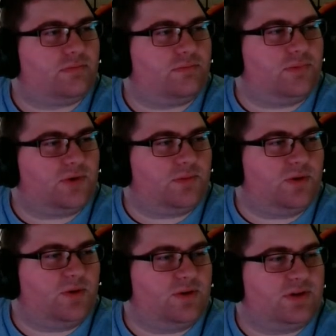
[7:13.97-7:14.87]

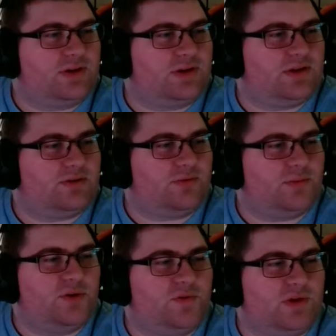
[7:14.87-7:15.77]
Bookmark,
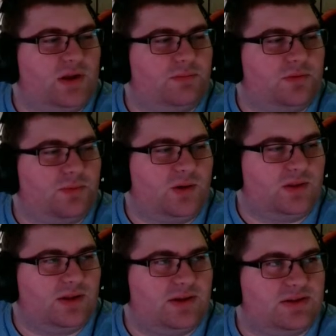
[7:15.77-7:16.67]
remove non-bookmark
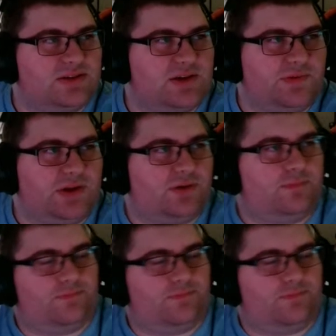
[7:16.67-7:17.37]
lines. There we go.